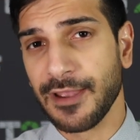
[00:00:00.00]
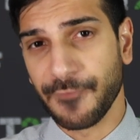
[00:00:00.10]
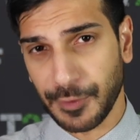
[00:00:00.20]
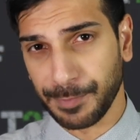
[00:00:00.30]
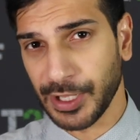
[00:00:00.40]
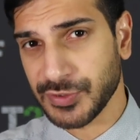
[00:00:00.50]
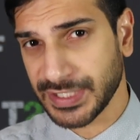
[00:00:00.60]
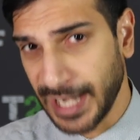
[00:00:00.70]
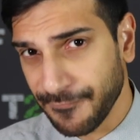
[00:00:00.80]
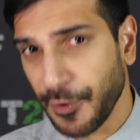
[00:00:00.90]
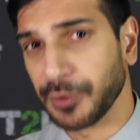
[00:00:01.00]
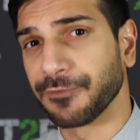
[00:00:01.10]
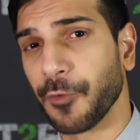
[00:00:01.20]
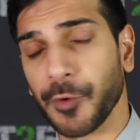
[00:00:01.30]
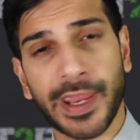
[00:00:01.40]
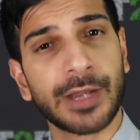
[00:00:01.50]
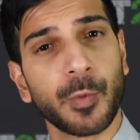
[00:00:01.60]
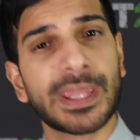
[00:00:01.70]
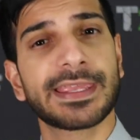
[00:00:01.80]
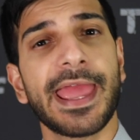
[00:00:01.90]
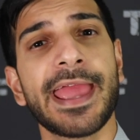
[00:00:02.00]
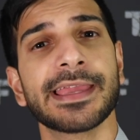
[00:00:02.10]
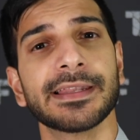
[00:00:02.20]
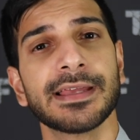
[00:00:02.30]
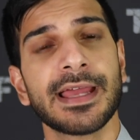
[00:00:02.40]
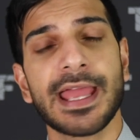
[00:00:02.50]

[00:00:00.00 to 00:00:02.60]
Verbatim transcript: for the players that I voted for in week eight